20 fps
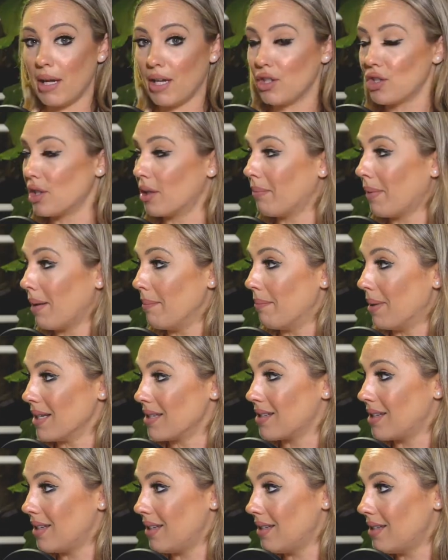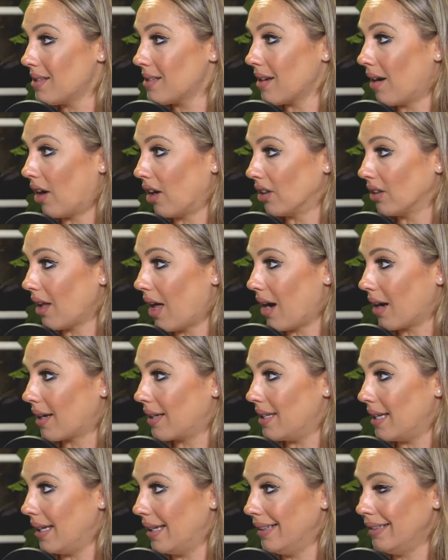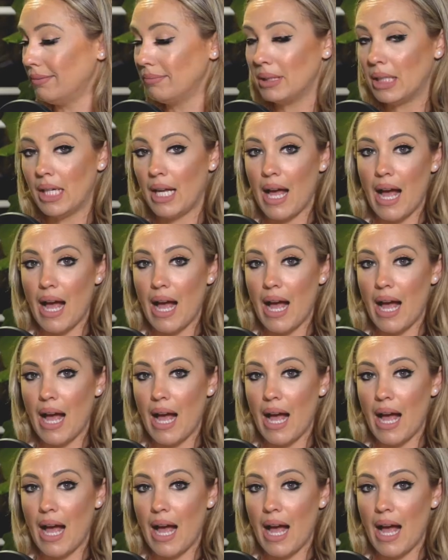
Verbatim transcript: make sure my buses are locked in.